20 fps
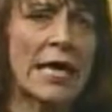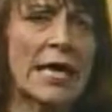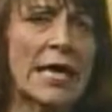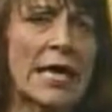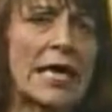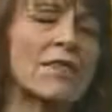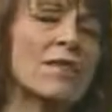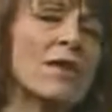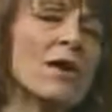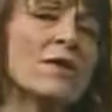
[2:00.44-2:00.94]

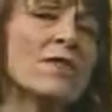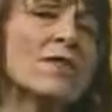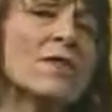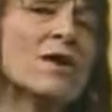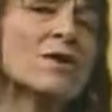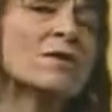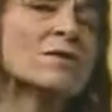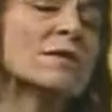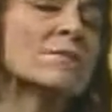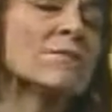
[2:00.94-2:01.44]
And then
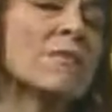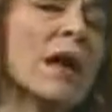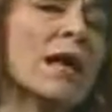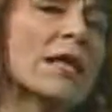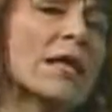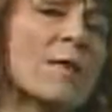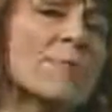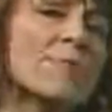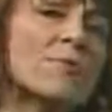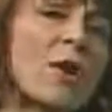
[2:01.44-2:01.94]
there's a
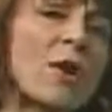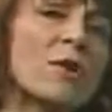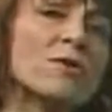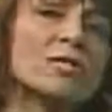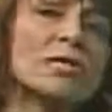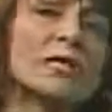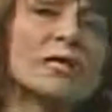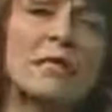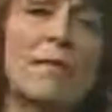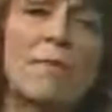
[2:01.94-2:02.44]
myelin
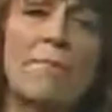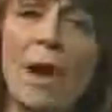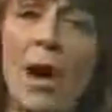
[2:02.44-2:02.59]
protein that